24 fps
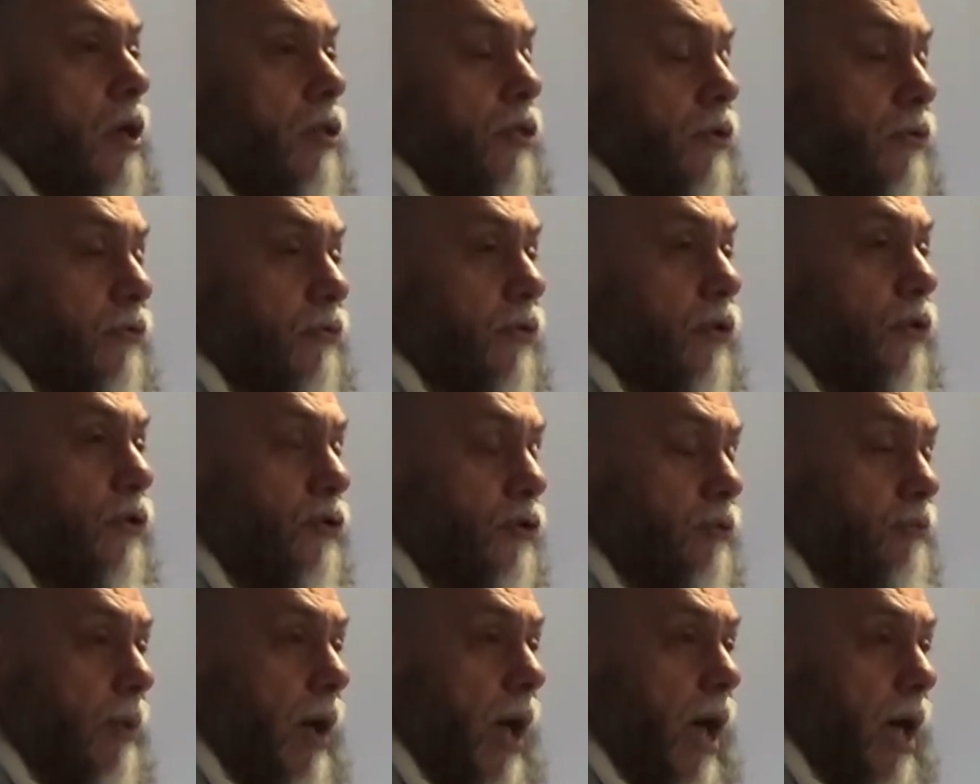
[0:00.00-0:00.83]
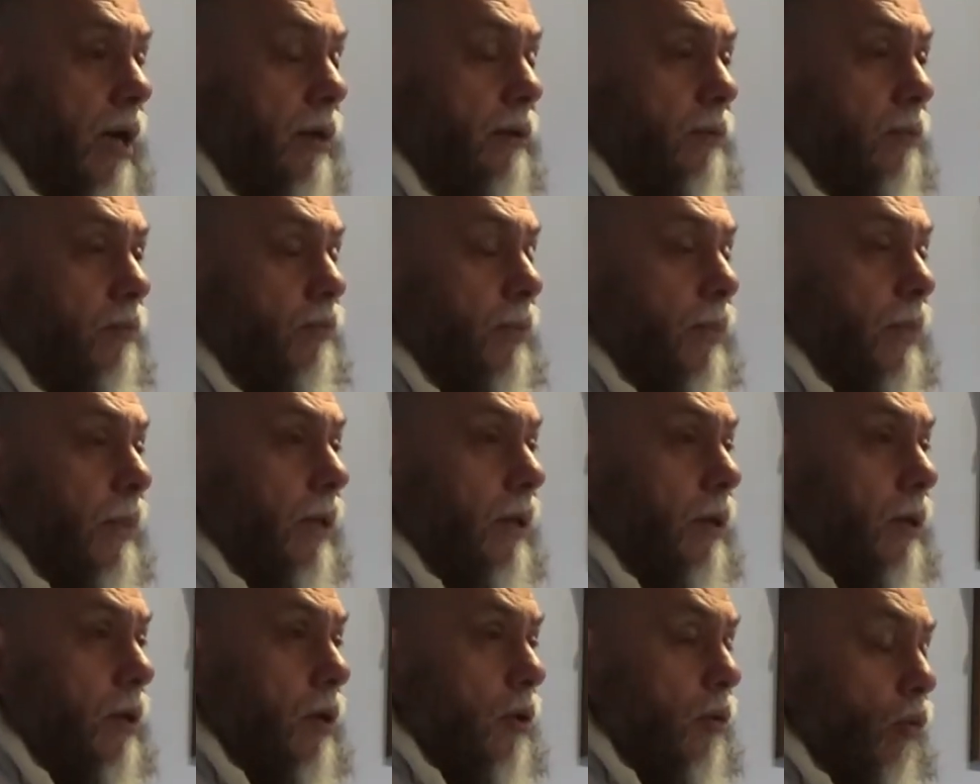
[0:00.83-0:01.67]
The first man
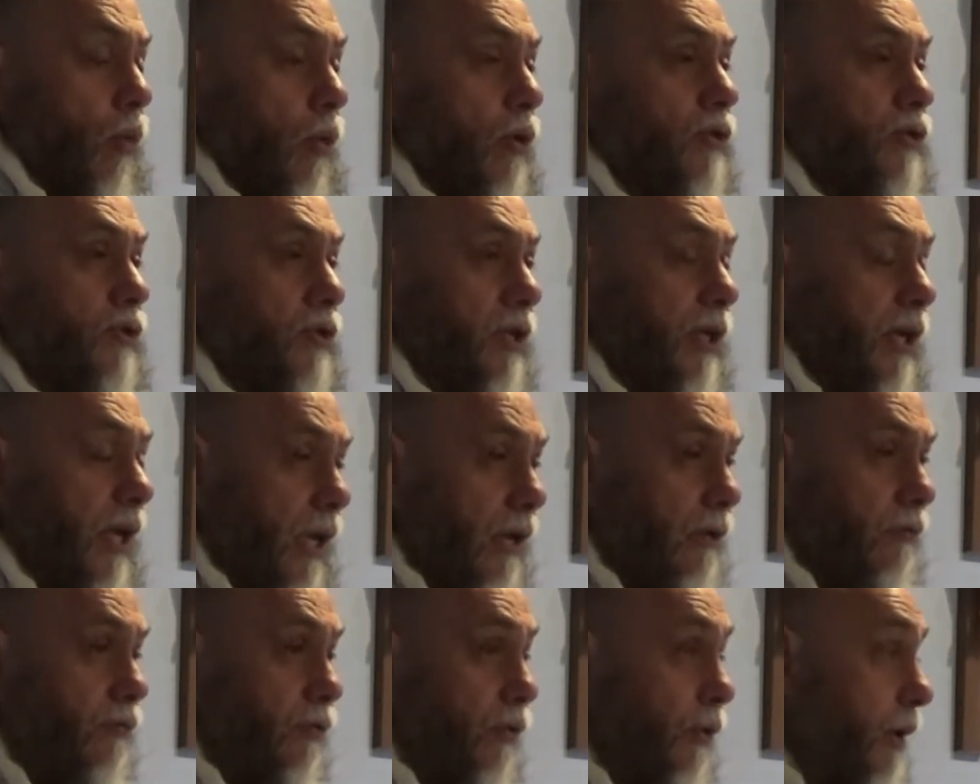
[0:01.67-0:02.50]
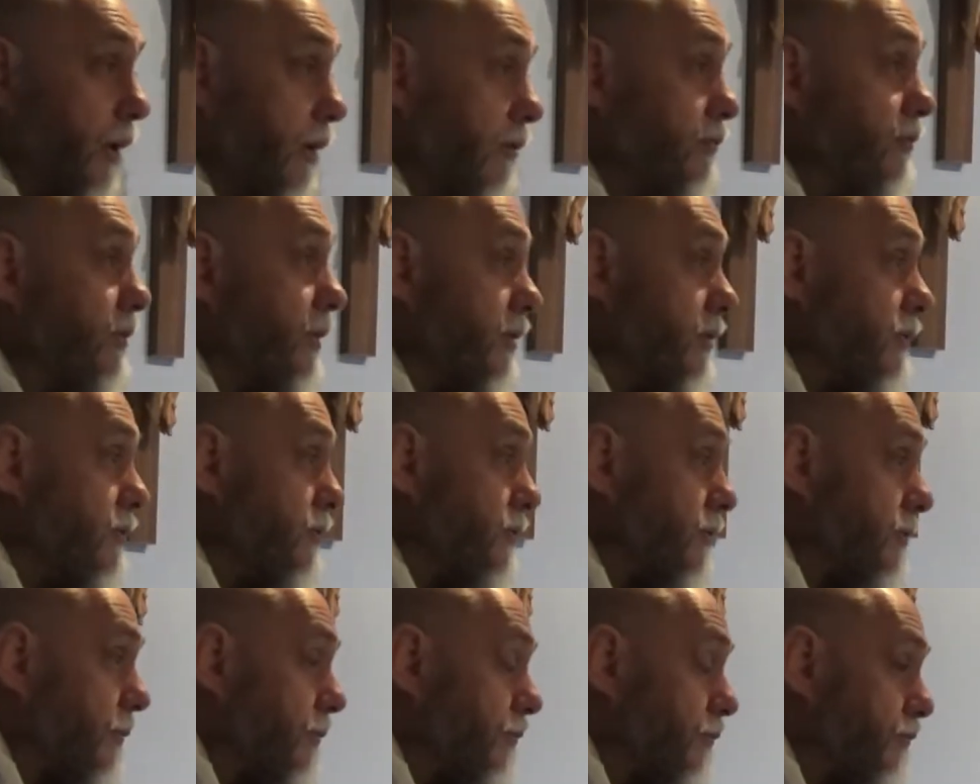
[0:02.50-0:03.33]
was seeking
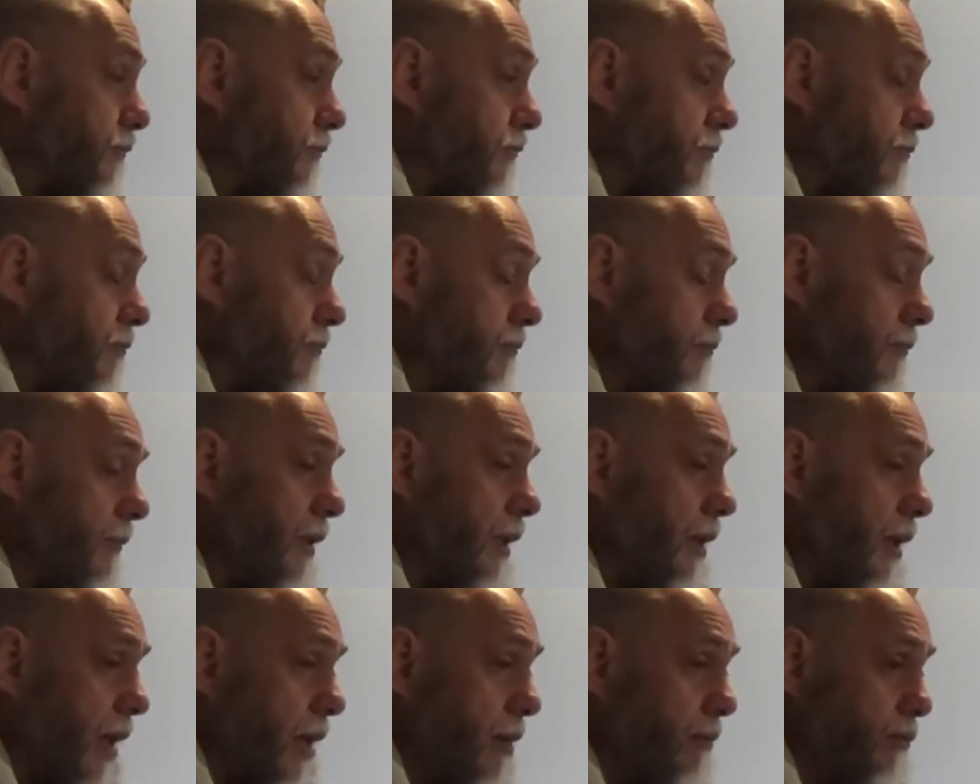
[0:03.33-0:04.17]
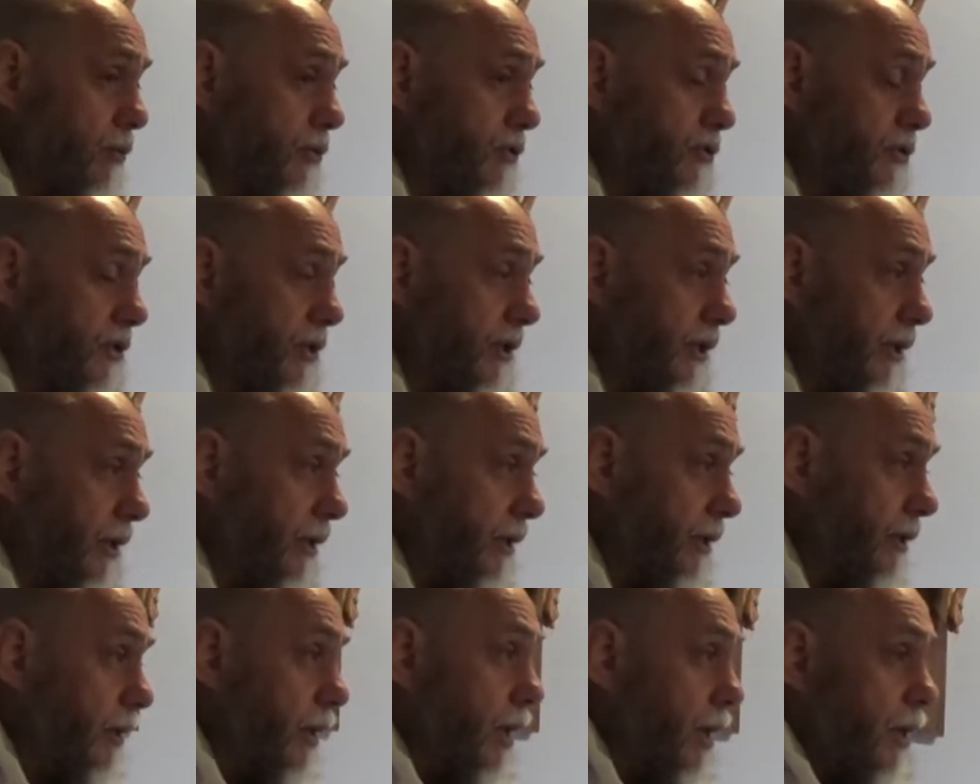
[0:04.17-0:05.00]
forgiveness and was
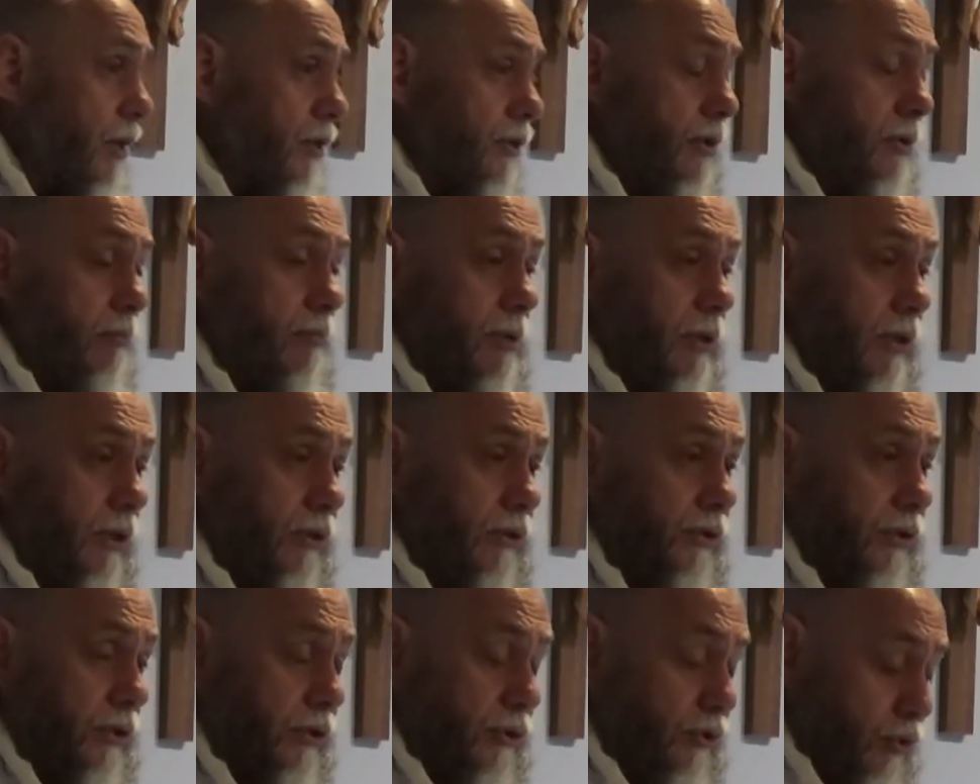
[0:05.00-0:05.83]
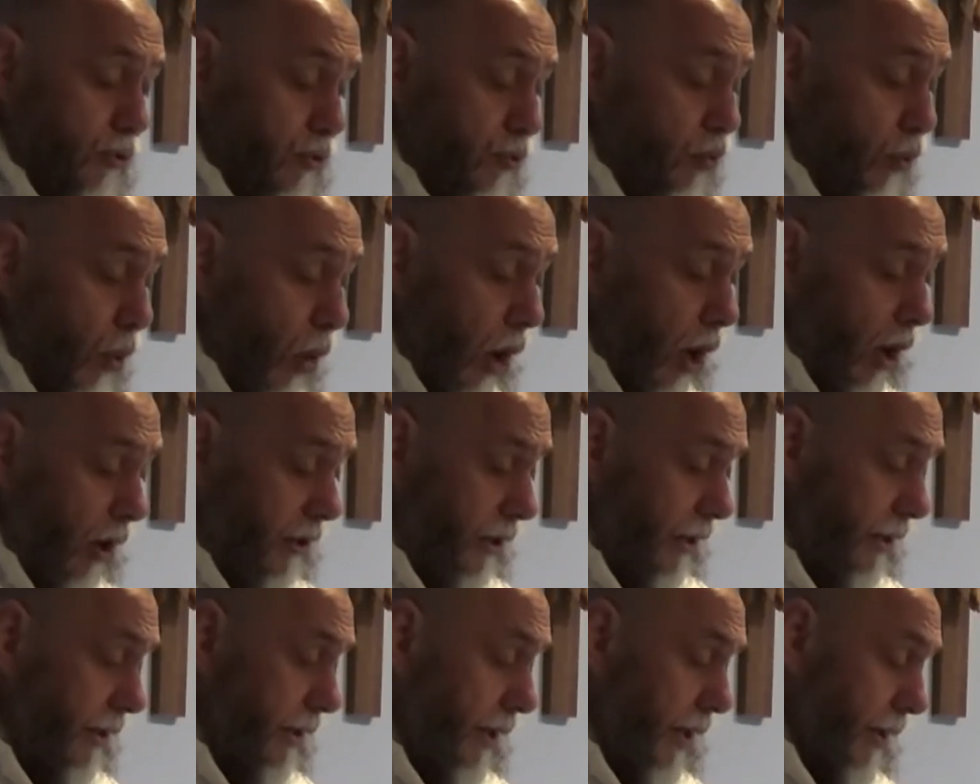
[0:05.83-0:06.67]
seeking the ability to
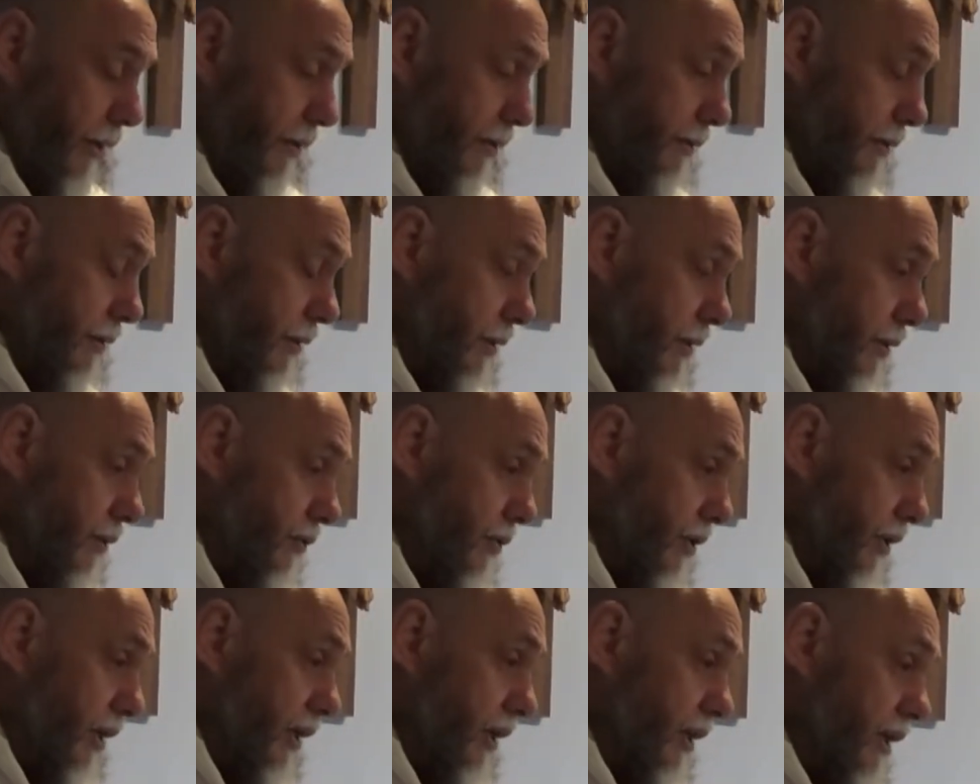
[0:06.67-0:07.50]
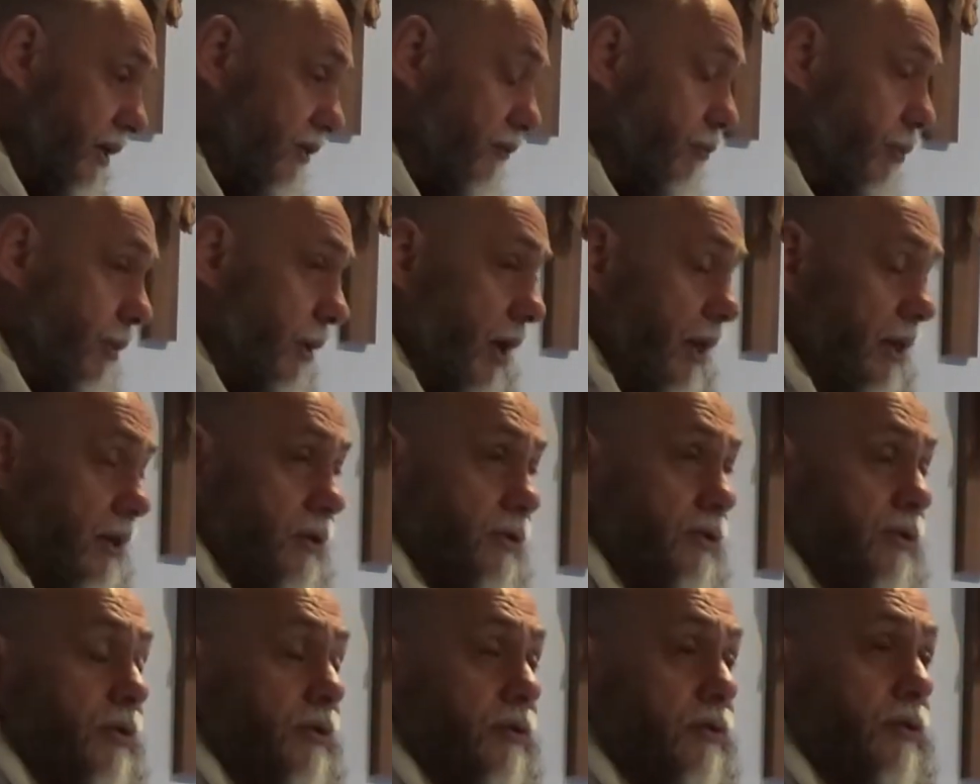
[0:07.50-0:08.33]
walk again, the healing of
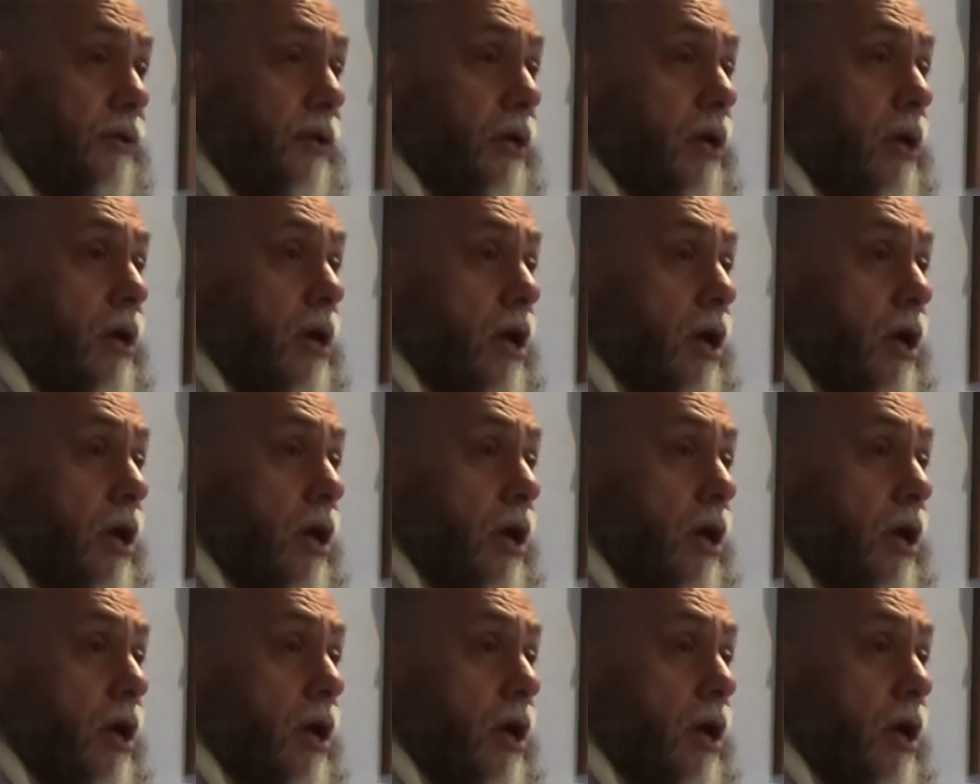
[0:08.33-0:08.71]
paralysis.